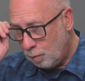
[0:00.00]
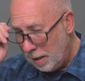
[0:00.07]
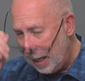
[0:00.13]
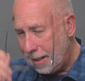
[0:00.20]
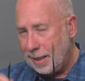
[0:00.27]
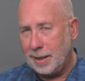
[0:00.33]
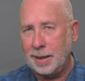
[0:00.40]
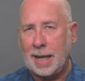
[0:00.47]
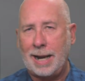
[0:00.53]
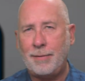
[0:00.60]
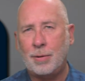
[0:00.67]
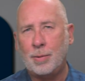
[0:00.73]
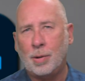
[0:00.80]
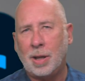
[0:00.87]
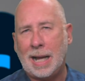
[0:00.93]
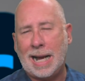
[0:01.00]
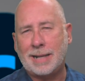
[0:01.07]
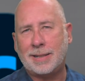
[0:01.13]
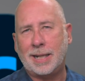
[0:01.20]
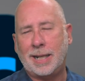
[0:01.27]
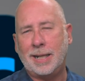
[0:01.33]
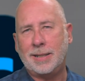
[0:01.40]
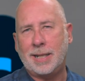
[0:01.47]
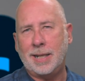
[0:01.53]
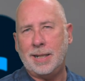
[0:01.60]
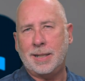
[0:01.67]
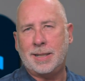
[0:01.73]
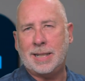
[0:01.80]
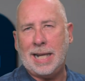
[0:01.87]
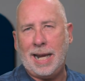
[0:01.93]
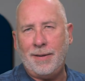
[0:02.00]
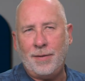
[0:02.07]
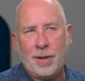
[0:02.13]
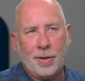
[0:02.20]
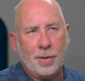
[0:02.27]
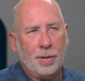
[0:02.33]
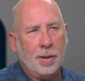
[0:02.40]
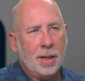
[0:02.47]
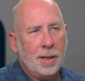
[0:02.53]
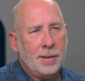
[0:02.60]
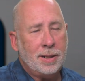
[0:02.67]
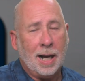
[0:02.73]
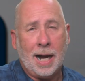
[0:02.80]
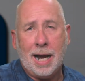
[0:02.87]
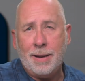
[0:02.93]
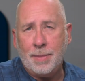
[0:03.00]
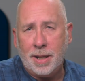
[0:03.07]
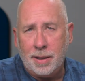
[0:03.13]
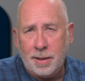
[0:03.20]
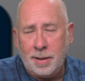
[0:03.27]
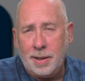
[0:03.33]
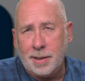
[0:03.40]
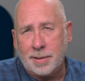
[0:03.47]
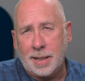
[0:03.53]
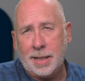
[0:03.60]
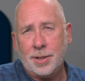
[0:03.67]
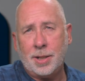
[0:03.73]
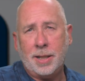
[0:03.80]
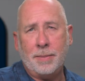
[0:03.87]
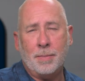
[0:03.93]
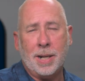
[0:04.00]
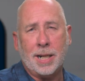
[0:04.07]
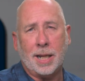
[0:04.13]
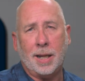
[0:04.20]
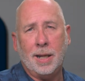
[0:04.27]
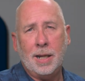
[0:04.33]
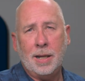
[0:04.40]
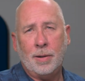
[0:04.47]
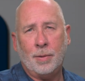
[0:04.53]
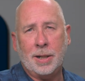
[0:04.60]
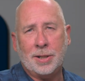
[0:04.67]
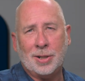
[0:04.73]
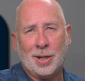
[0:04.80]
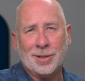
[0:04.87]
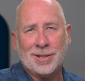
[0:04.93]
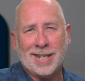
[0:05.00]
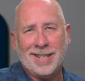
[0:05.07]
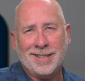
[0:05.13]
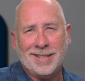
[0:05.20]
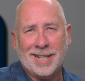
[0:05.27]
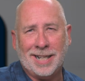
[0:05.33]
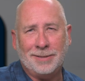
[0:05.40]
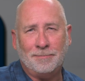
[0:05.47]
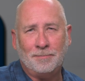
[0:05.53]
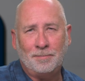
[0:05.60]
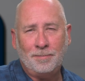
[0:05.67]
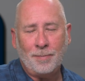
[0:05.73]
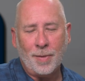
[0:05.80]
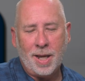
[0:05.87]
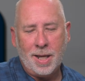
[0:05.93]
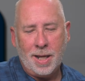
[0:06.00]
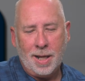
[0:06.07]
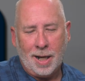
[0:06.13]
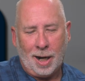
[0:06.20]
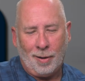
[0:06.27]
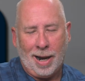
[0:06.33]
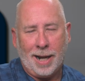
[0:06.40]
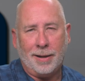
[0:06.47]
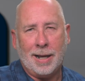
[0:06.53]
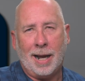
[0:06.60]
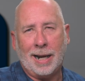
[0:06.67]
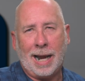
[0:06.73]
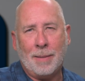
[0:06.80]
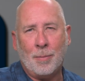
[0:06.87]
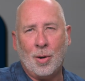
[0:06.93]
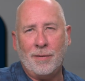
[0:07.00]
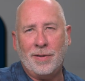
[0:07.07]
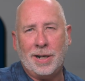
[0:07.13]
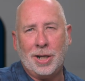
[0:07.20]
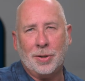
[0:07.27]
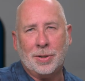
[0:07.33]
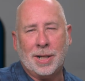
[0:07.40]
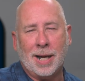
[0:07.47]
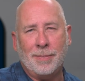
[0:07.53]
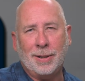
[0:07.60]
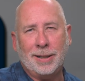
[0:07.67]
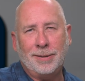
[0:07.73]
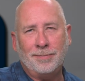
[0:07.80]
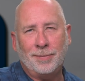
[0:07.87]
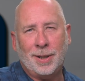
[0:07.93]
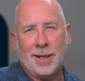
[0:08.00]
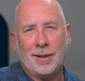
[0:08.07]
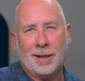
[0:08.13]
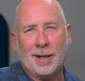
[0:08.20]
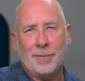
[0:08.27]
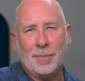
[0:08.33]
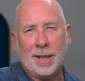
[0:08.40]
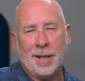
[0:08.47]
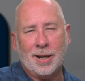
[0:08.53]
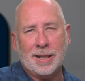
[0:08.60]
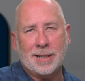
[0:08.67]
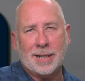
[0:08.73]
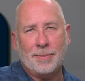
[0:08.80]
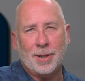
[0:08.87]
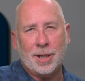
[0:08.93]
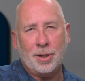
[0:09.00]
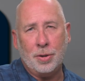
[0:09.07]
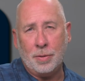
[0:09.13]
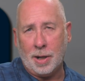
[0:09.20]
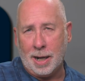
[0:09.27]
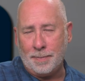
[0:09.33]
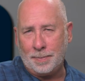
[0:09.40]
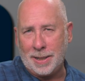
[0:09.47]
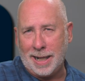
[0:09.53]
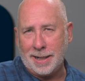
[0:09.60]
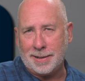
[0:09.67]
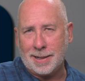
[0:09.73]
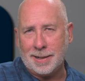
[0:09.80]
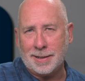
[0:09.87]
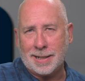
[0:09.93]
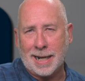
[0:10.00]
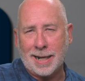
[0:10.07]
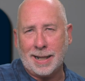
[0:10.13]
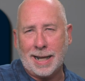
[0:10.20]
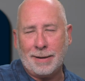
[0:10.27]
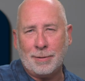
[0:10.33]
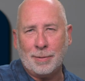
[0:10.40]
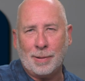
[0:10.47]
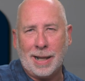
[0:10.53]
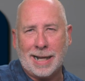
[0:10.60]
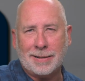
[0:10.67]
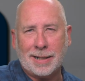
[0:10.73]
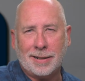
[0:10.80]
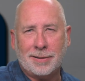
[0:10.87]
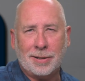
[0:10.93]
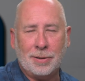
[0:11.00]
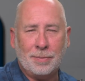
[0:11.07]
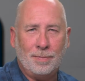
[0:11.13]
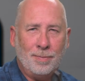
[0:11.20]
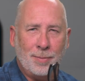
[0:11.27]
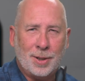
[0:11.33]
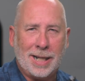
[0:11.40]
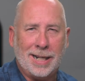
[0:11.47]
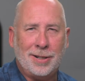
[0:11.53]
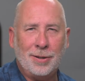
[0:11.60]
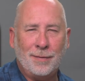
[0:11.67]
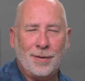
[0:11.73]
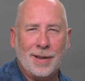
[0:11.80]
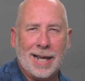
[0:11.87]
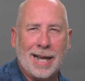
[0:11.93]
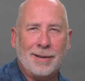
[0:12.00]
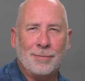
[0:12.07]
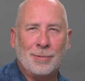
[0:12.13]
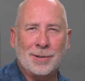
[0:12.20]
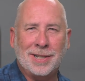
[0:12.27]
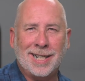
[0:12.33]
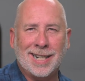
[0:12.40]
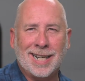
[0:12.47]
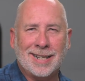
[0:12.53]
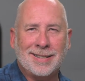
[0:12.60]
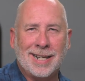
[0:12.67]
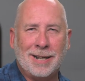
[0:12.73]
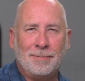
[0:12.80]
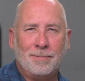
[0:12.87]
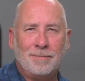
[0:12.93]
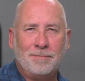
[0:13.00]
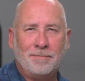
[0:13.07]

way that Lightroom Classic is going to save you time and, and essentially money when it's all said and done. All right, I got more videos coming that are going to be on some of the new updates inside of Lightroom Classic, so stay tuned for that. We'll see you next time.